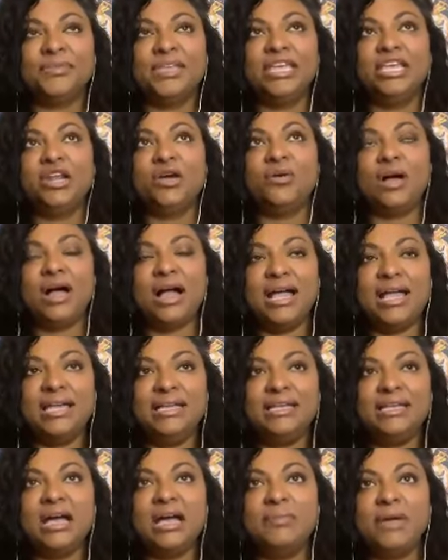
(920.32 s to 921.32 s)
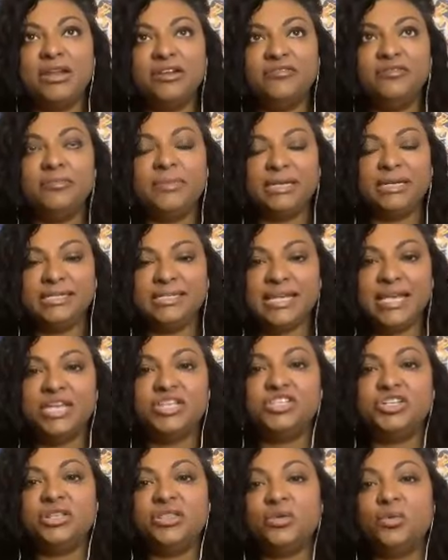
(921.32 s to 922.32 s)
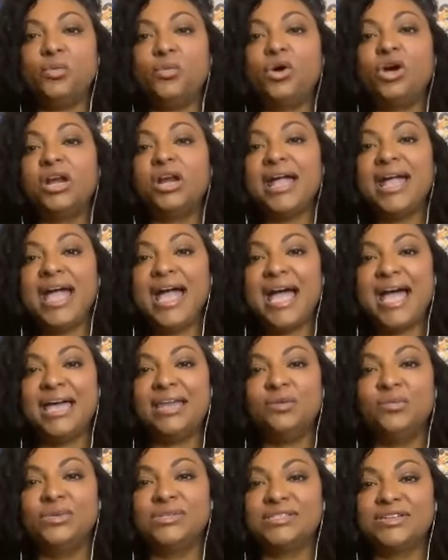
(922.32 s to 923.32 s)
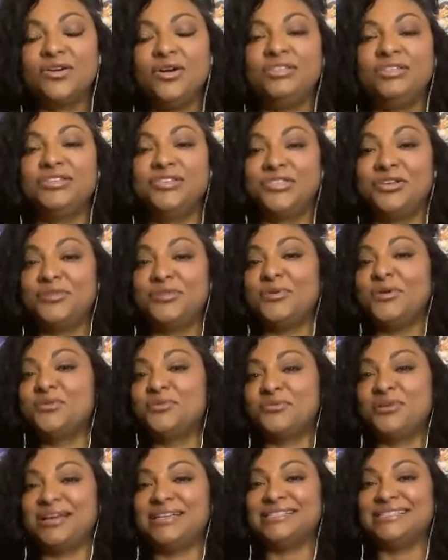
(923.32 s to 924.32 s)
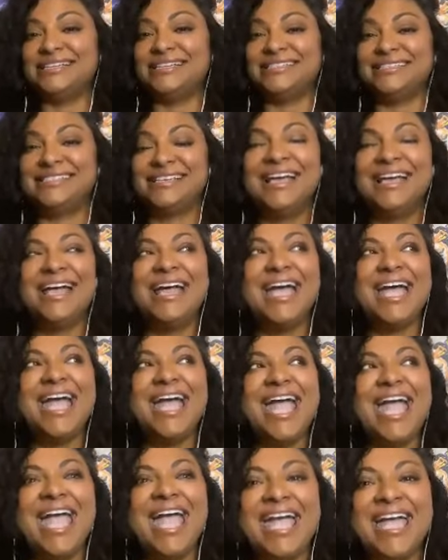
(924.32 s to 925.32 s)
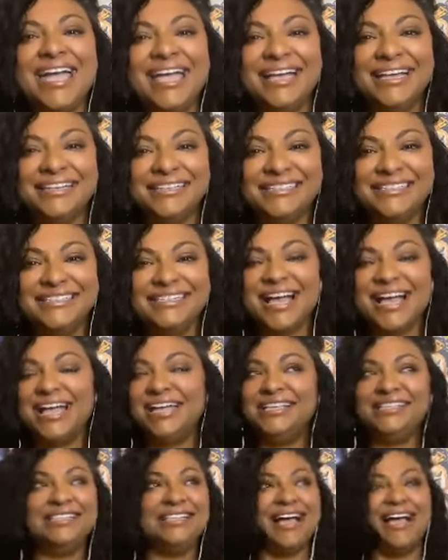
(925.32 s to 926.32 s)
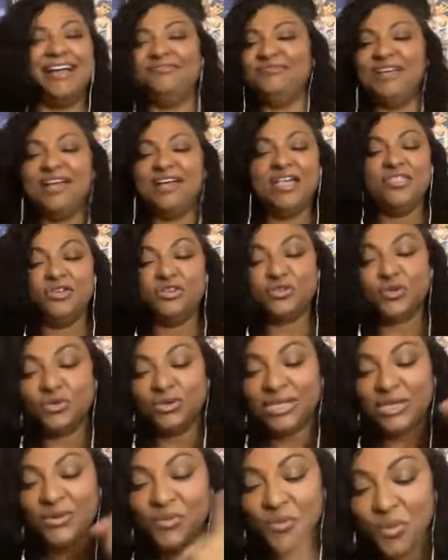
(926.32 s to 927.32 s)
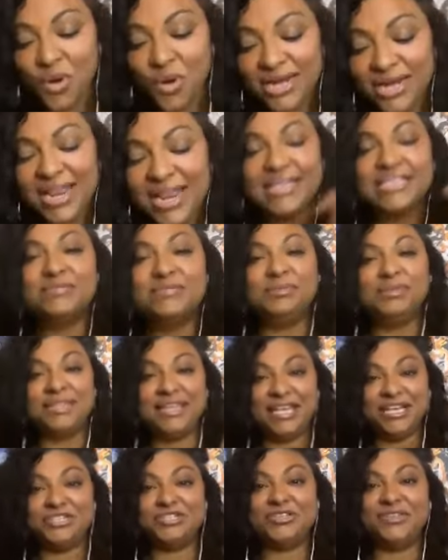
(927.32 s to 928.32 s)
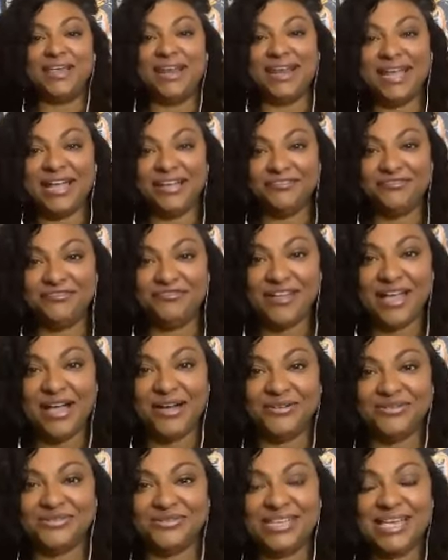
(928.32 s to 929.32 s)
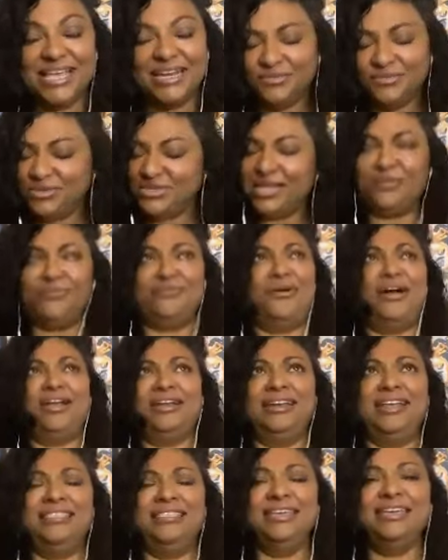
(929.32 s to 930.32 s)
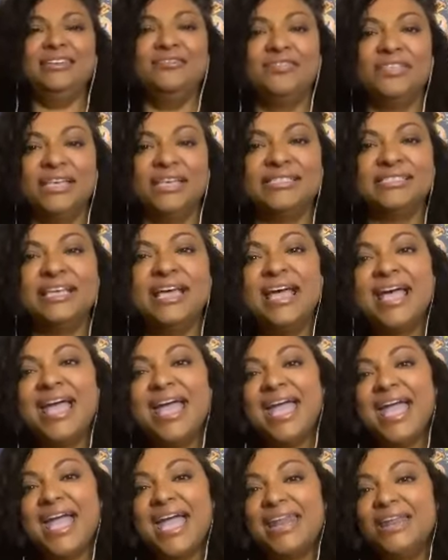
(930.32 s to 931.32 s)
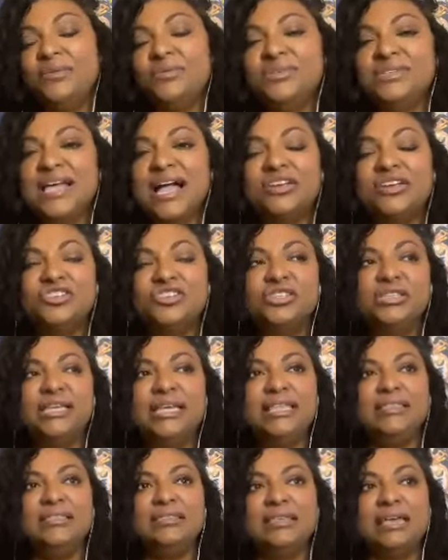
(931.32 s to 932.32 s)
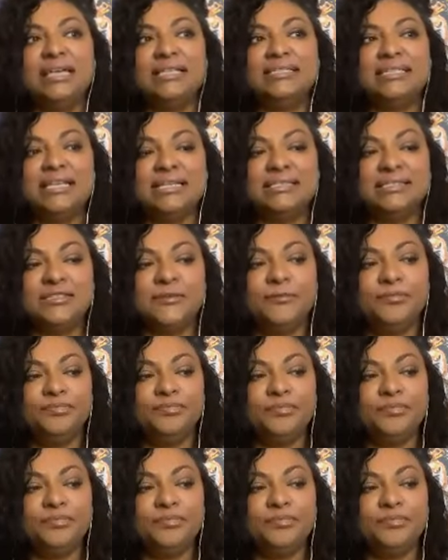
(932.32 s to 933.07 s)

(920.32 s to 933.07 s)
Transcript: you know, I had come out of a meditation and the word I had was called thermocrisis and I, I've, there's only one explanation that I have found, and it was like, why did I think of this? And it was actually, it's, it's